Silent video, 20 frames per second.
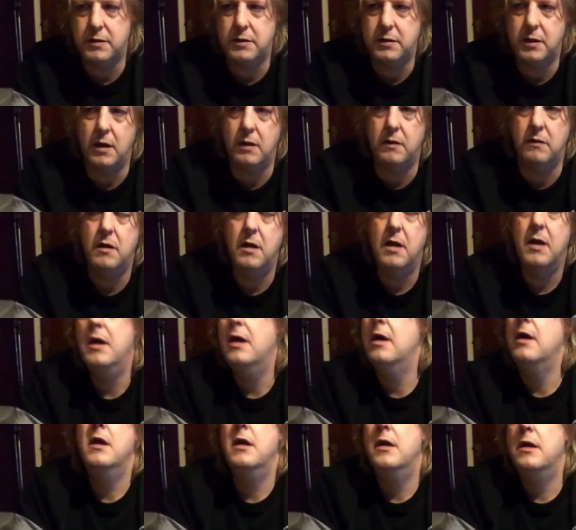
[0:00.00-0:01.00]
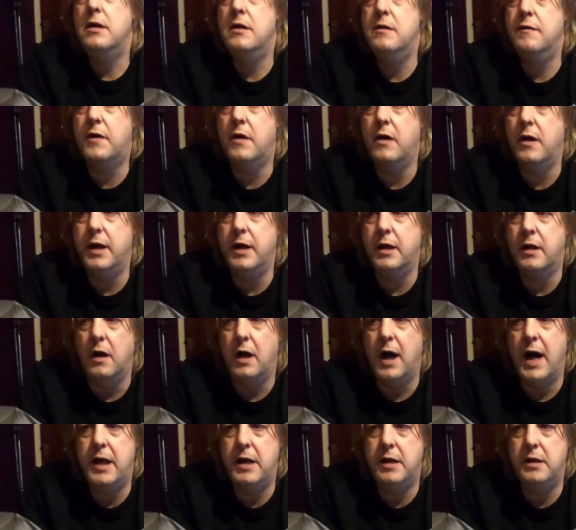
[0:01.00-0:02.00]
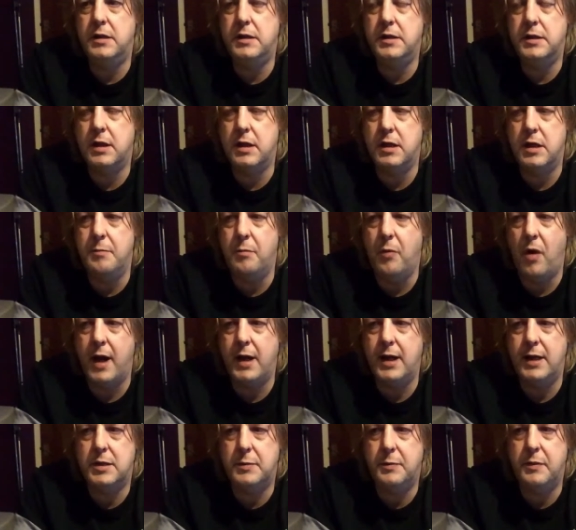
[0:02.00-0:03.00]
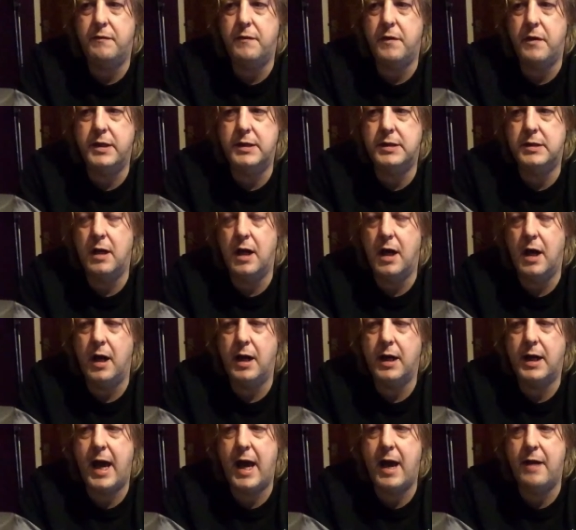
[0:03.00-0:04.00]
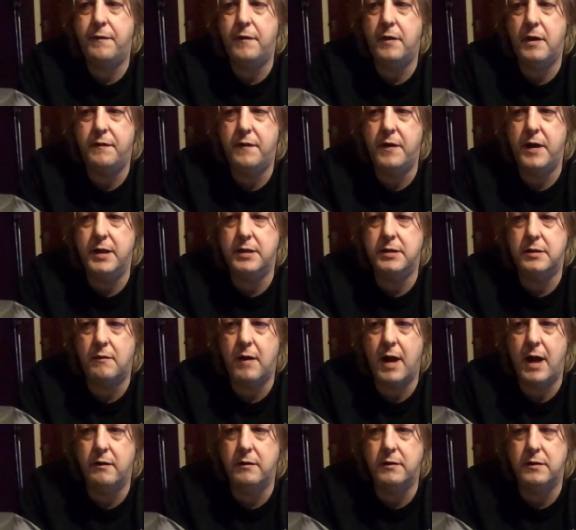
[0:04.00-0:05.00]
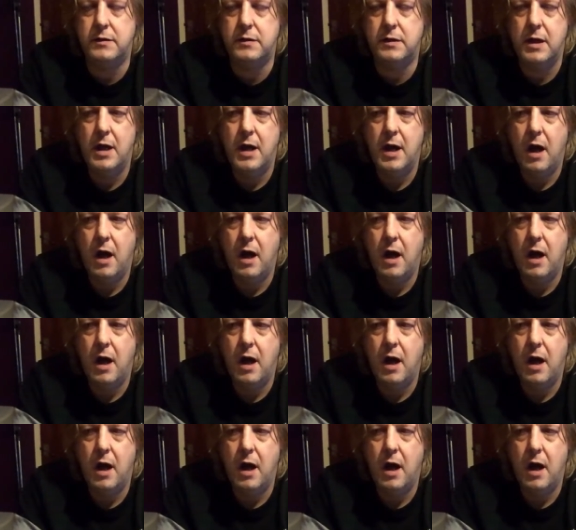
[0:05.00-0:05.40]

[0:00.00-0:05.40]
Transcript: So you've kind of got energies that you might need to be very uh, careful if it is around